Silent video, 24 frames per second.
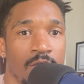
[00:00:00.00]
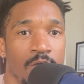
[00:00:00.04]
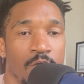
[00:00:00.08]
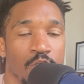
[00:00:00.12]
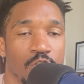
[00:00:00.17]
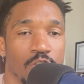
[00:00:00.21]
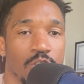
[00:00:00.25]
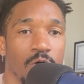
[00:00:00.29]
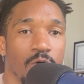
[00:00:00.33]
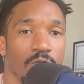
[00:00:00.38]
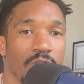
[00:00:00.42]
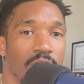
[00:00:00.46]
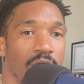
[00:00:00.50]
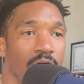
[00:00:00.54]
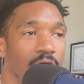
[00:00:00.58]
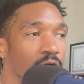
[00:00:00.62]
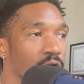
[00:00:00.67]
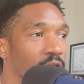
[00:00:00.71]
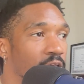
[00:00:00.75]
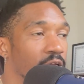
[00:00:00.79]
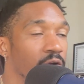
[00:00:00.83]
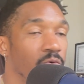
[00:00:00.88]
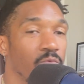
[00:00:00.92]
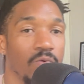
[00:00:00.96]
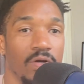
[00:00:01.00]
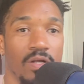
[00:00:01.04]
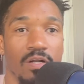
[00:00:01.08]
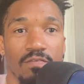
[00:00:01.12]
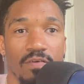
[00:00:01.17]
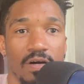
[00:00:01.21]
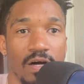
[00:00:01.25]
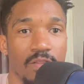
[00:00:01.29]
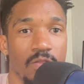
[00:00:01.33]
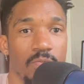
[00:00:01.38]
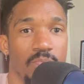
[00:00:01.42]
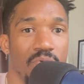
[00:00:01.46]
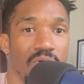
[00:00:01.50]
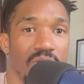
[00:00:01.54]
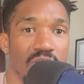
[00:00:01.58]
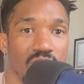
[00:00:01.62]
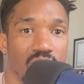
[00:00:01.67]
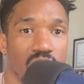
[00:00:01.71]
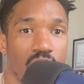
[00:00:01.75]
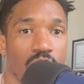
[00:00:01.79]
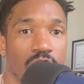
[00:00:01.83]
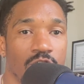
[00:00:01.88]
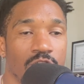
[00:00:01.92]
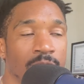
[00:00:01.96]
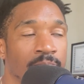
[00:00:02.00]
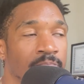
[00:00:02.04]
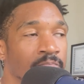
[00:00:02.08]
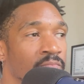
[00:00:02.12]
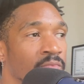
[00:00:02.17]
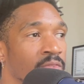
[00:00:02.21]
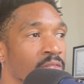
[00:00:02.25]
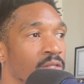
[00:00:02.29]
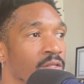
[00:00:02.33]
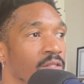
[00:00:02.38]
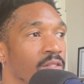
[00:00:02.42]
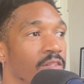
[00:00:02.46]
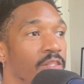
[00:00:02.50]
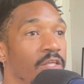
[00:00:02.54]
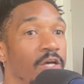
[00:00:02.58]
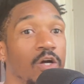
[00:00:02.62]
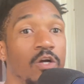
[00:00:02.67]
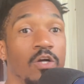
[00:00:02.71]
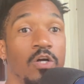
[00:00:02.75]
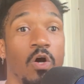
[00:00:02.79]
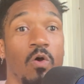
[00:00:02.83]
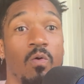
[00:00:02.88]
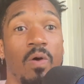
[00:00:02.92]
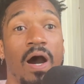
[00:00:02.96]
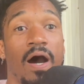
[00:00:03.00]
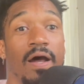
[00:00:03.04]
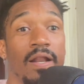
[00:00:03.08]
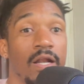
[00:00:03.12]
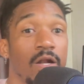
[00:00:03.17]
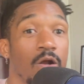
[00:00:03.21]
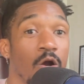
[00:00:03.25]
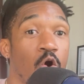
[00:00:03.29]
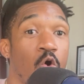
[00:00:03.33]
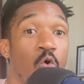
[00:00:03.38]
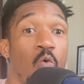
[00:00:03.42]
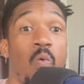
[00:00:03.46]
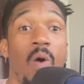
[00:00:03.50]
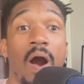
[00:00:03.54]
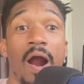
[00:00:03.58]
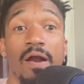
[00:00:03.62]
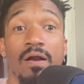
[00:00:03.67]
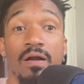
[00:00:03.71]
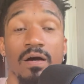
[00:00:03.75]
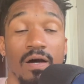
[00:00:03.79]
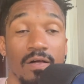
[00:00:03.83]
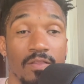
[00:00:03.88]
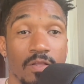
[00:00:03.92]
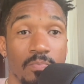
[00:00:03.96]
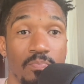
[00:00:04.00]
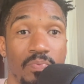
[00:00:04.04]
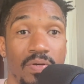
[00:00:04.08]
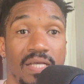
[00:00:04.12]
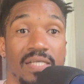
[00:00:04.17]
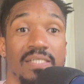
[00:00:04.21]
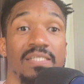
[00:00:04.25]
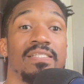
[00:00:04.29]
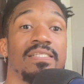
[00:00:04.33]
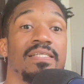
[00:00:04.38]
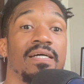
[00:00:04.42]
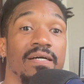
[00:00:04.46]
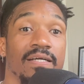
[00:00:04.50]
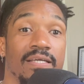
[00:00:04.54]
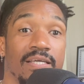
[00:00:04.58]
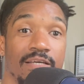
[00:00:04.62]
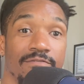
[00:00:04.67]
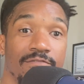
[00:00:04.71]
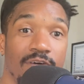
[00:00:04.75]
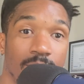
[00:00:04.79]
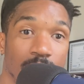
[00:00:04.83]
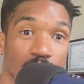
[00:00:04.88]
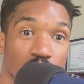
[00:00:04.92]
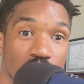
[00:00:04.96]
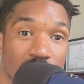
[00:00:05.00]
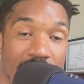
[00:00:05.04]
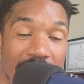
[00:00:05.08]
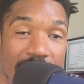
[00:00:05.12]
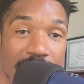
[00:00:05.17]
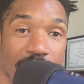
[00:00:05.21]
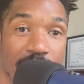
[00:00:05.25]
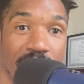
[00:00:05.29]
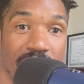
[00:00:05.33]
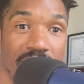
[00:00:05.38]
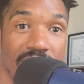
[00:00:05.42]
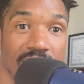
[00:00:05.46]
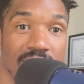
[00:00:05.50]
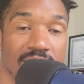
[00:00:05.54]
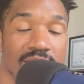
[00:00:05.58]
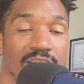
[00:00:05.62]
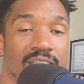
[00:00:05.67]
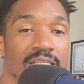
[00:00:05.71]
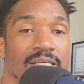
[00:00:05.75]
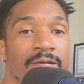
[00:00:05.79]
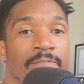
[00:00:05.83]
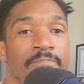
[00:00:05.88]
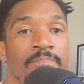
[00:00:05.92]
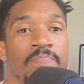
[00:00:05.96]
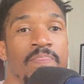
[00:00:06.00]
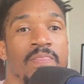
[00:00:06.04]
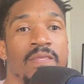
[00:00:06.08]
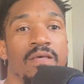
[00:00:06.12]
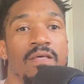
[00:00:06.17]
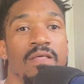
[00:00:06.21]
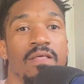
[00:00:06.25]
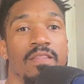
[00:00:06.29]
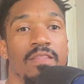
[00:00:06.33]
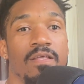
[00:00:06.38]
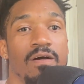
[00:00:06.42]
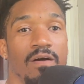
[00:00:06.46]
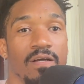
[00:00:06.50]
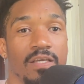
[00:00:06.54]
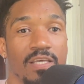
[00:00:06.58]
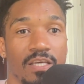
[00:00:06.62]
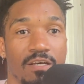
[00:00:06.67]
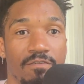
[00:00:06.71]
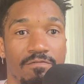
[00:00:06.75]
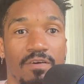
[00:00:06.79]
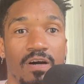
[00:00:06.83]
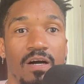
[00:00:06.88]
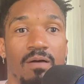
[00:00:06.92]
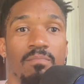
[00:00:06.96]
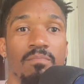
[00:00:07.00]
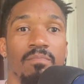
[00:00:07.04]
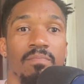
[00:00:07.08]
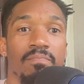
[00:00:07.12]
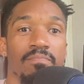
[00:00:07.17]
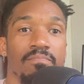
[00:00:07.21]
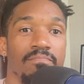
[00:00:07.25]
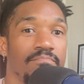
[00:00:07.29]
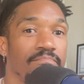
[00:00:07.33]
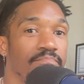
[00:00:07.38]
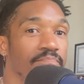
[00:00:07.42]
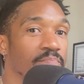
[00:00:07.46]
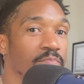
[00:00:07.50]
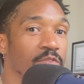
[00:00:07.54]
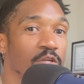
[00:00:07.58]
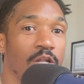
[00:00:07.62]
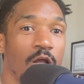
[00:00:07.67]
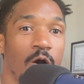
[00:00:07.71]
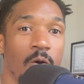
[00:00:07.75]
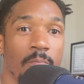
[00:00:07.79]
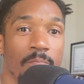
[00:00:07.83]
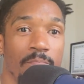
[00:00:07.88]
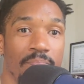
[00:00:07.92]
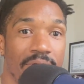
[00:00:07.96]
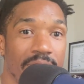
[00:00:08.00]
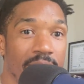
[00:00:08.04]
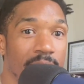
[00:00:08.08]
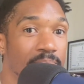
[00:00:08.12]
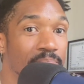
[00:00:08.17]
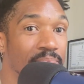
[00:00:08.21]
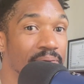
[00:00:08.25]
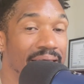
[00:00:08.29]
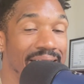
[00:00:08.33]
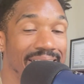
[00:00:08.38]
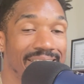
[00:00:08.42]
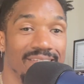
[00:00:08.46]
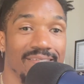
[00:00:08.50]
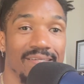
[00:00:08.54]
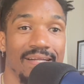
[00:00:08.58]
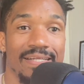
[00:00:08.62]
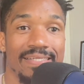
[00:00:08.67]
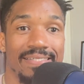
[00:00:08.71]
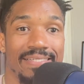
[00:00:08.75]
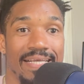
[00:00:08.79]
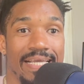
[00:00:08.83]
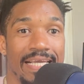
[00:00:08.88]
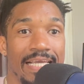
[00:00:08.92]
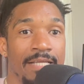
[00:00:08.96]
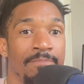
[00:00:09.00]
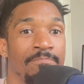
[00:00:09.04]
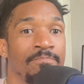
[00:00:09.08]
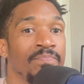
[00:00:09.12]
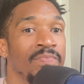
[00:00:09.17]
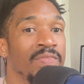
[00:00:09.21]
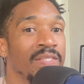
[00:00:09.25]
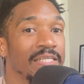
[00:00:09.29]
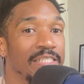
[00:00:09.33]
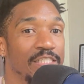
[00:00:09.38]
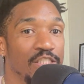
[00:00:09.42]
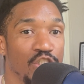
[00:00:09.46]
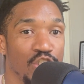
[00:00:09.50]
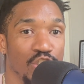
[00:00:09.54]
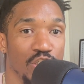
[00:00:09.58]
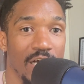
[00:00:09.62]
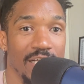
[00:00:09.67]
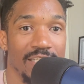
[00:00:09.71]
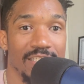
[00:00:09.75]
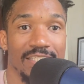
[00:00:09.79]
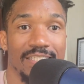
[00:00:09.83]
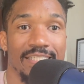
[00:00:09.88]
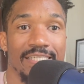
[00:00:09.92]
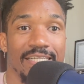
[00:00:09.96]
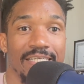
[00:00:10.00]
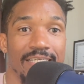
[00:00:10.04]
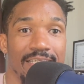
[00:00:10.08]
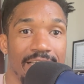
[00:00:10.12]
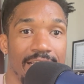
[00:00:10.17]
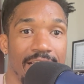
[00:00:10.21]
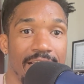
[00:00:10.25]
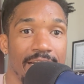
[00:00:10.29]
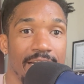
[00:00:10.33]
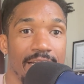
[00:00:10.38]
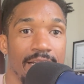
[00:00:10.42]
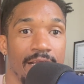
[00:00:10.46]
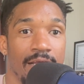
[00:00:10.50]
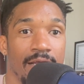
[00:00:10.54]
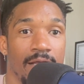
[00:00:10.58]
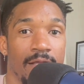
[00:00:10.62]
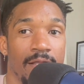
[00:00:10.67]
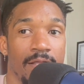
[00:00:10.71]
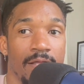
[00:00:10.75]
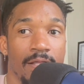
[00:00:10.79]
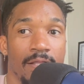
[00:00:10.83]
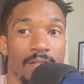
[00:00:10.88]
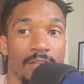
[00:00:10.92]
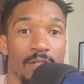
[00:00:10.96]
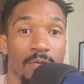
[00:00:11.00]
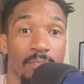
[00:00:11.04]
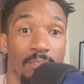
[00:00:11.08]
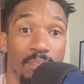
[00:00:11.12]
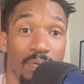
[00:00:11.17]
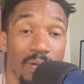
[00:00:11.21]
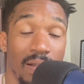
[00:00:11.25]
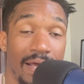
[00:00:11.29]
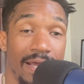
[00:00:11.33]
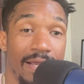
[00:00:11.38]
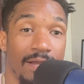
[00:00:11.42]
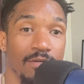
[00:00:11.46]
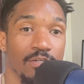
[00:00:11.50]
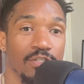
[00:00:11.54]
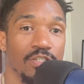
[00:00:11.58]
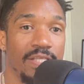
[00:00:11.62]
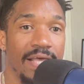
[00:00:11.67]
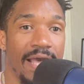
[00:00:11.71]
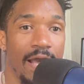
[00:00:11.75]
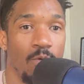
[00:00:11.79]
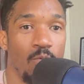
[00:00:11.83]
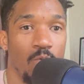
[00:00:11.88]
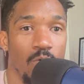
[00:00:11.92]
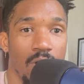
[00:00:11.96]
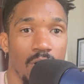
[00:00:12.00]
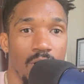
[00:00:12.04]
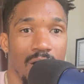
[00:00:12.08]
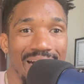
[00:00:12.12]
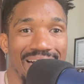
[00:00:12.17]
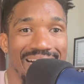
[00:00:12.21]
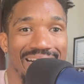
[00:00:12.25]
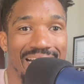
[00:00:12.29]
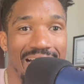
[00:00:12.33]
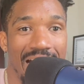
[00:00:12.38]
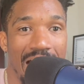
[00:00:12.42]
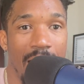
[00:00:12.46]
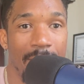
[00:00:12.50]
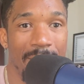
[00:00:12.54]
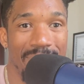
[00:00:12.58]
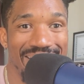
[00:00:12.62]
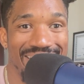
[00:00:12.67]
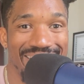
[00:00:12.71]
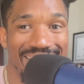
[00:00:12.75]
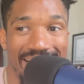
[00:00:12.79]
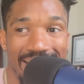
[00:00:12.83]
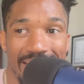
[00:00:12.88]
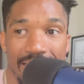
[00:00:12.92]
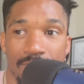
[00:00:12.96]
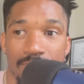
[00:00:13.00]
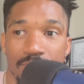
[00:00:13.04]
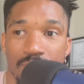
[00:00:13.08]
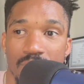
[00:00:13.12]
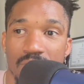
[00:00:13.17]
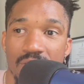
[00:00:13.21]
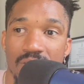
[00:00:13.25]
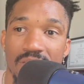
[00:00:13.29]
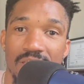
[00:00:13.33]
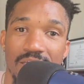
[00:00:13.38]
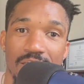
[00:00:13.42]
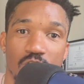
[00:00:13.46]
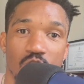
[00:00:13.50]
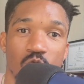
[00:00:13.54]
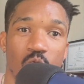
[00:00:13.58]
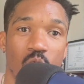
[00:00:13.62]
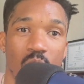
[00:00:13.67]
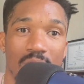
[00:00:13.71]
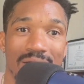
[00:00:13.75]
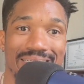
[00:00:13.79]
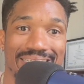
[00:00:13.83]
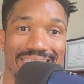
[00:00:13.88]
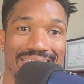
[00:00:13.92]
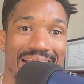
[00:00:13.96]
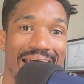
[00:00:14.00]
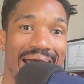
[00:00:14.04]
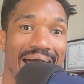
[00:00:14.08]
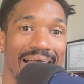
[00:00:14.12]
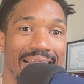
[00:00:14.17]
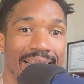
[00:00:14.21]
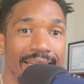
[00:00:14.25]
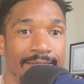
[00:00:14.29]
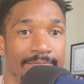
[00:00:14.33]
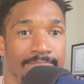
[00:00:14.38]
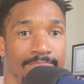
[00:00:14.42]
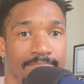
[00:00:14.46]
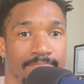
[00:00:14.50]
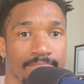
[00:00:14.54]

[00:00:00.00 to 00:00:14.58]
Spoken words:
So they'll get rid of other pieces. They'll go out and acquire other pieces. They'll give up draft picks. They'll give up, you know, big pieces of the team just to get the players that will accommodate this one talent.